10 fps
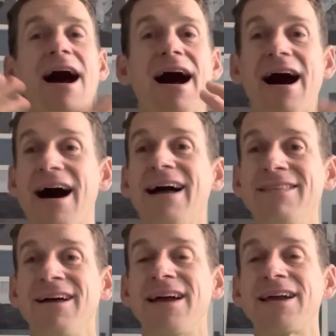I
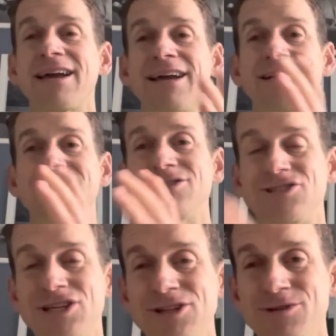like
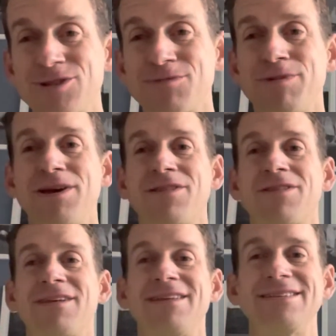Geno Smith,
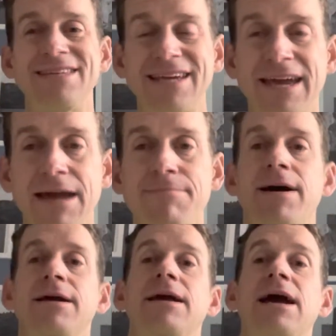DK
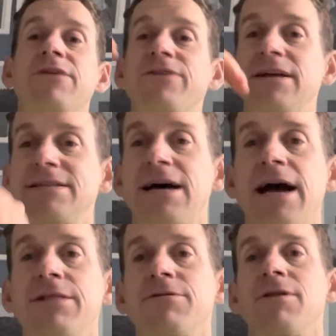Metcalf, and
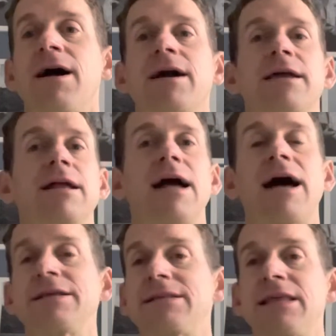Tyler Lockett.
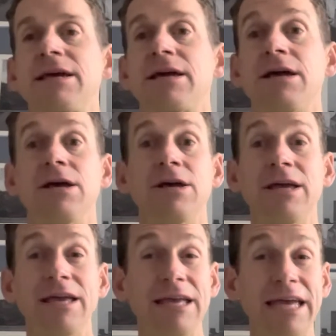I think
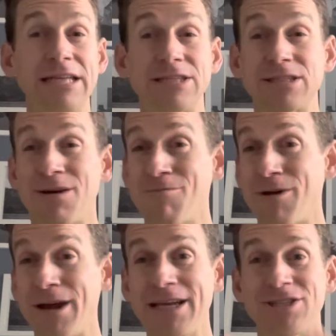in some
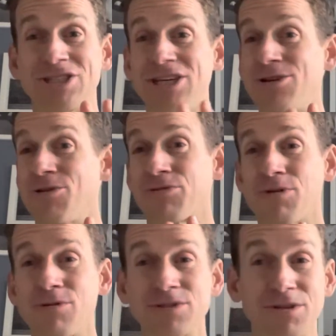way Geno
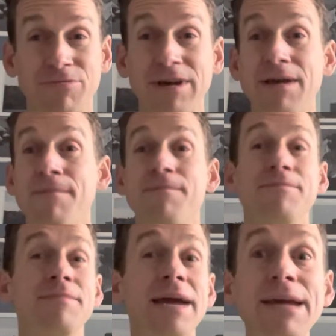throws 3,
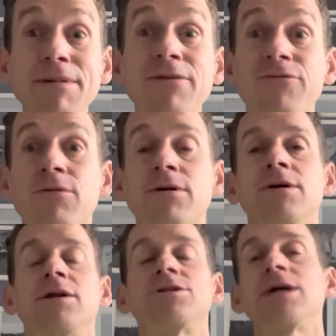maybe 4
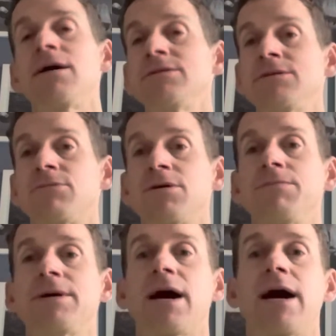touchdowns in what'll
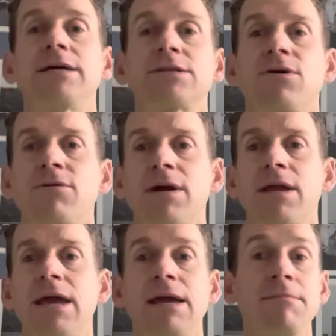be a high scoring
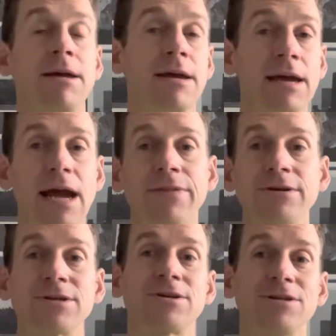game. And
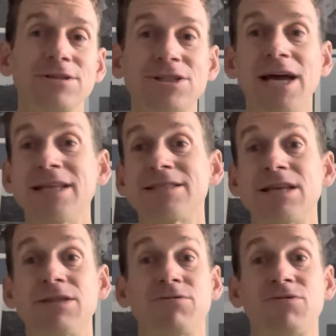there's a good chance
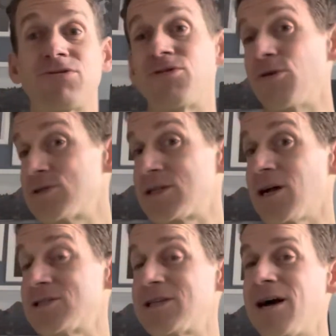that those
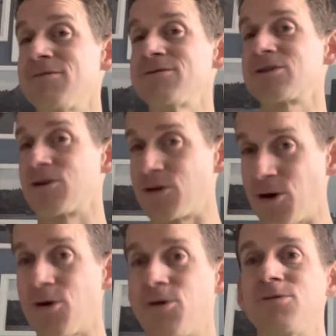touchdowns
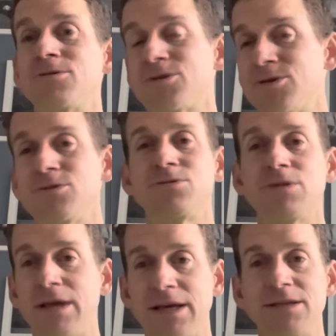go
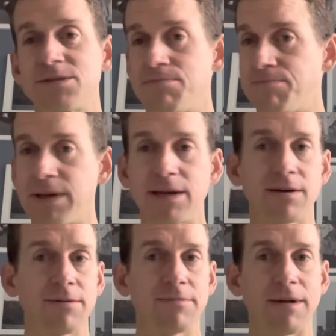to his
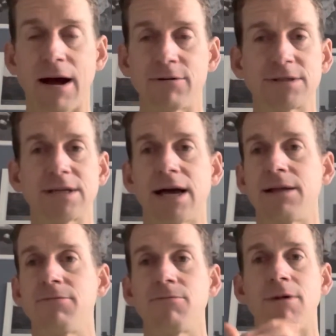big
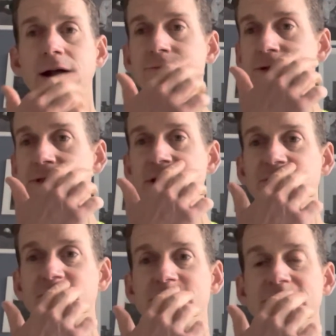outside wide
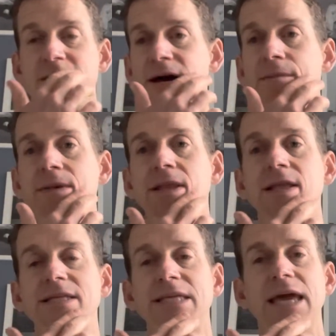receivers in
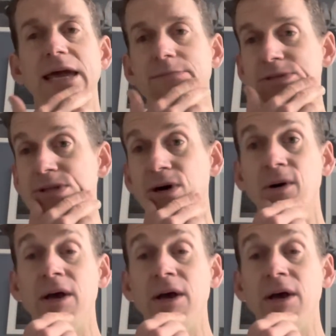this game. So